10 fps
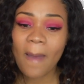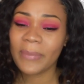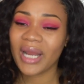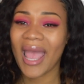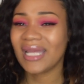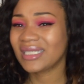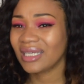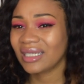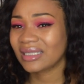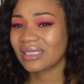but
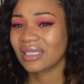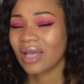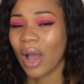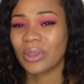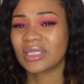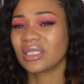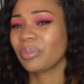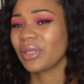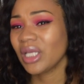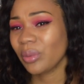I wasn't
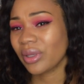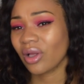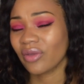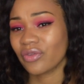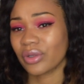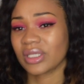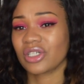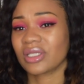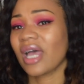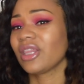appealed with all four, so I
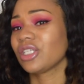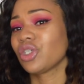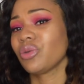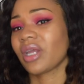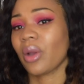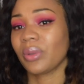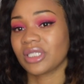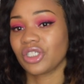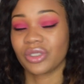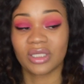just got the two that I
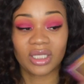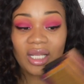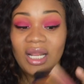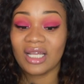was interested in.